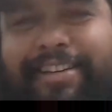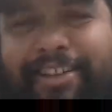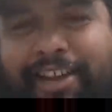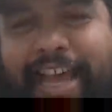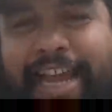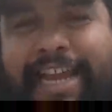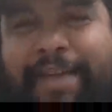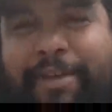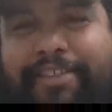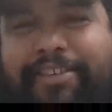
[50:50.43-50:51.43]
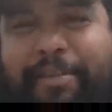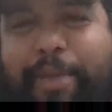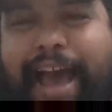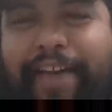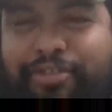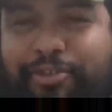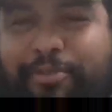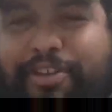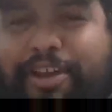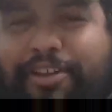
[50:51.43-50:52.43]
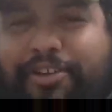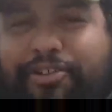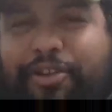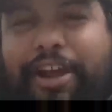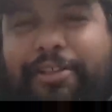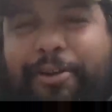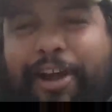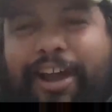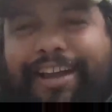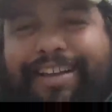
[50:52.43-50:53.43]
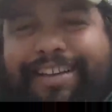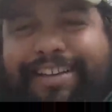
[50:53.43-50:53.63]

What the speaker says: You're letting him into the bathroom in your trailer, right?